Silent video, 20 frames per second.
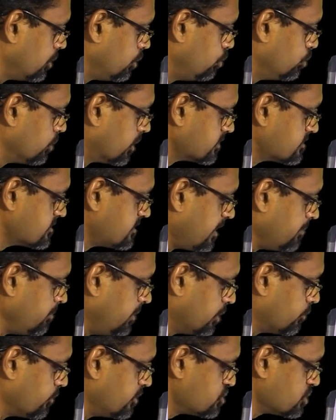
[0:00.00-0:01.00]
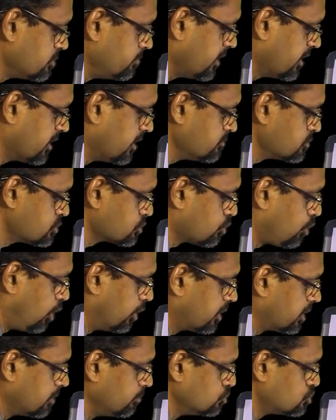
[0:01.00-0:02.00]
your same equation becomes
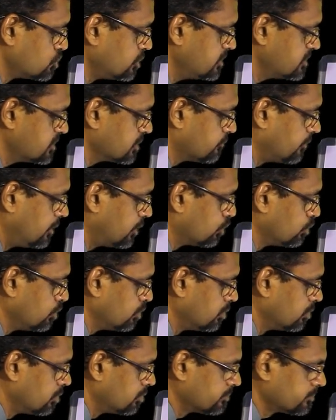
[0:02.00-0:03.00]
contribution is equal to